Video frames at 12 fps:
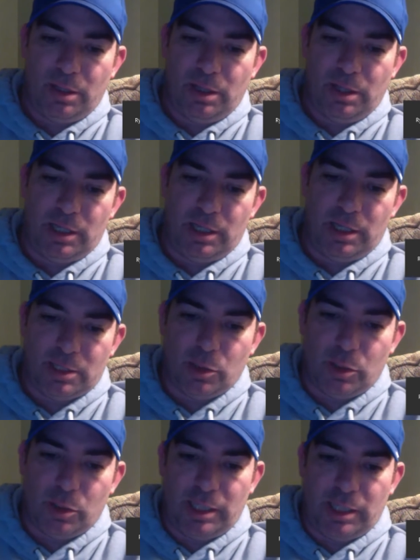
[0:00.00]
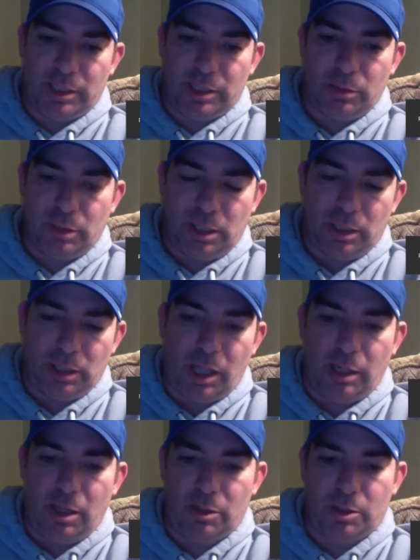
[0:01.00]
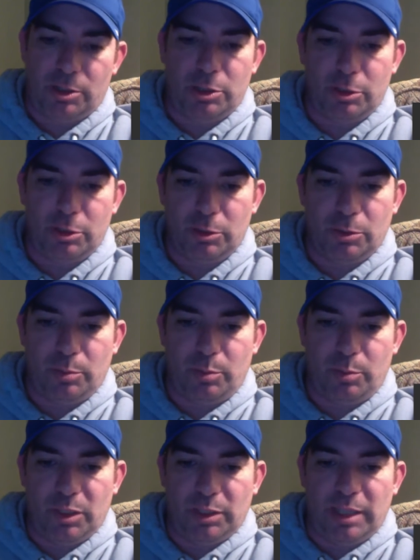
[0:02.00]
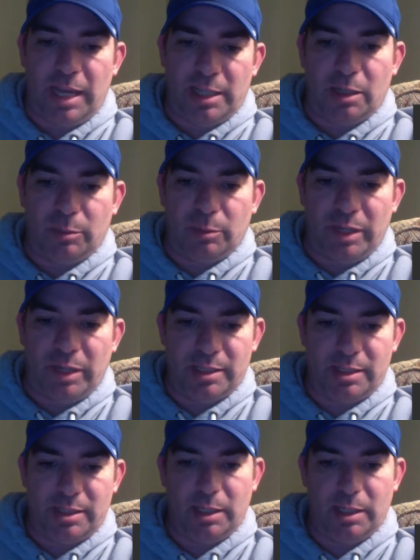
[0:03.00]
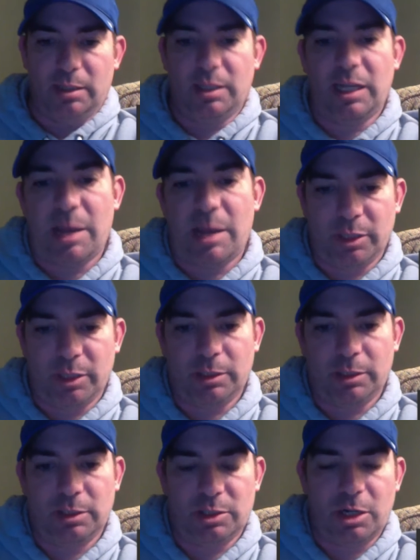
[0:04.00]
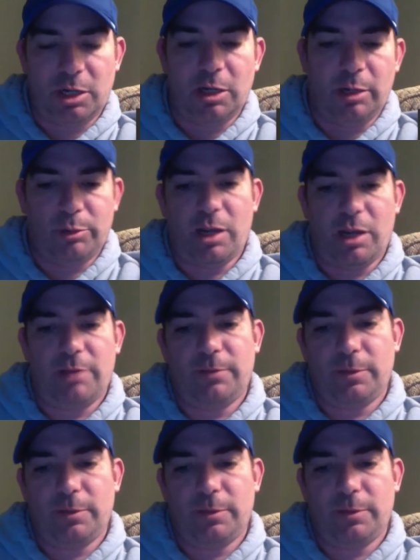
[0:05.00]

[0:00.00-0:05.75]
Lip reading: And it's going to take you a lot longer to build that young base that I built in the startup draft.